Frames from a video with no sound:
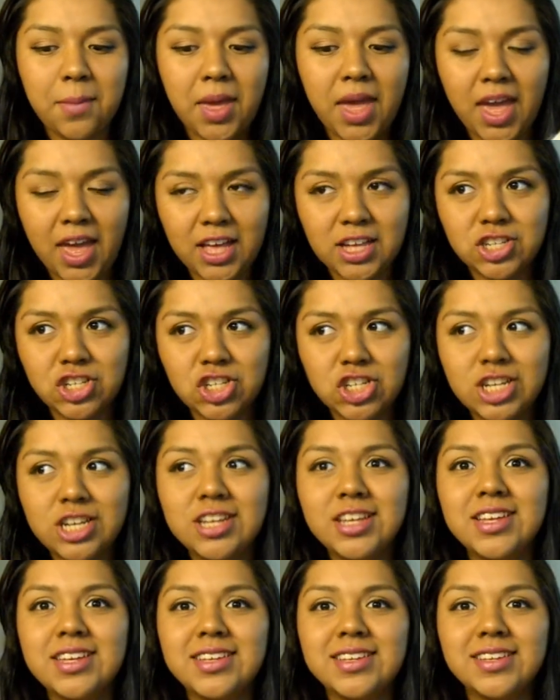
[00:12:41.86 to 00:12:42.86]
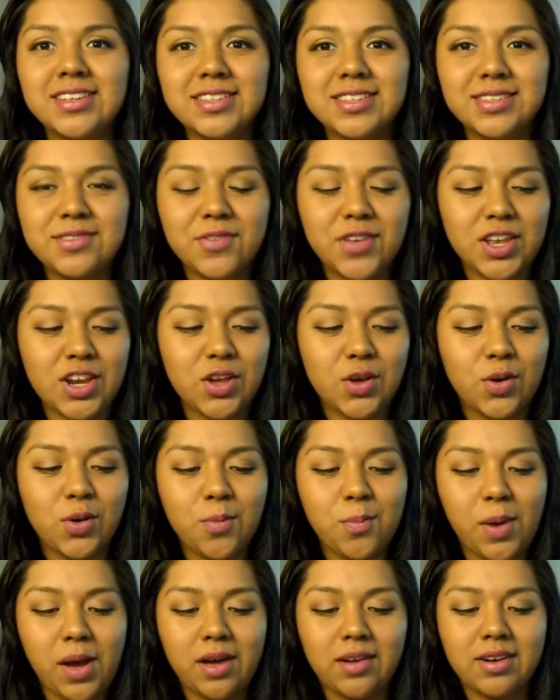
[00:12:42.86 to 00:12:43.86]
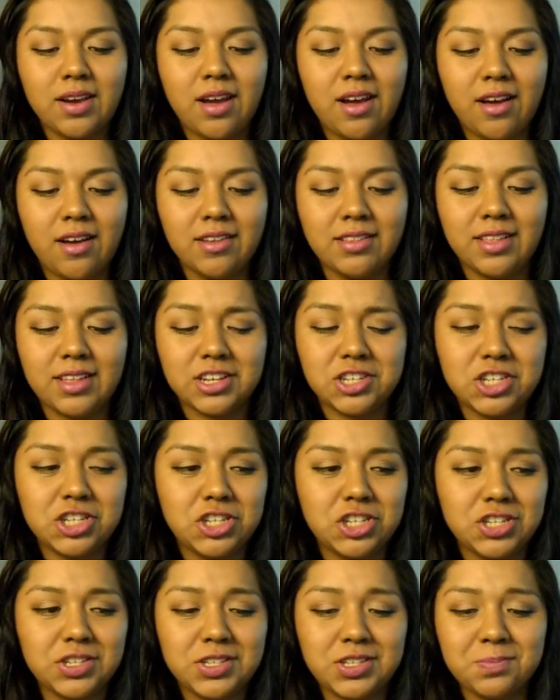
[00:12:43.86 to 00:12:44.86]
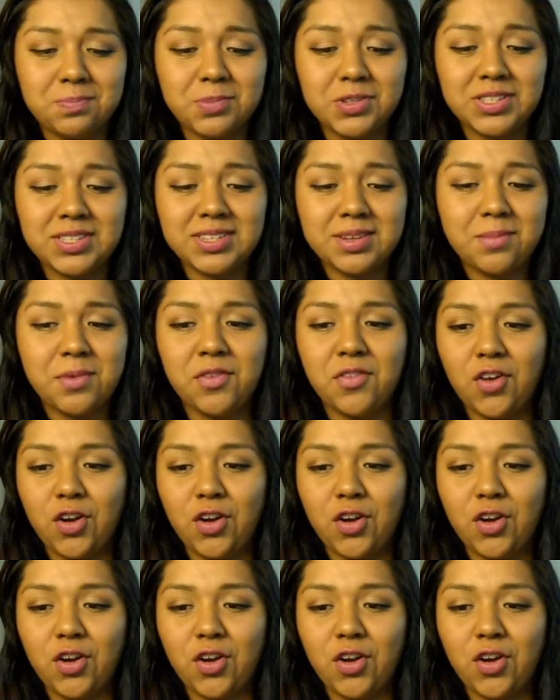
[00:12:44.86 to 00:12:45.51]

Edge this video about how like she just put some of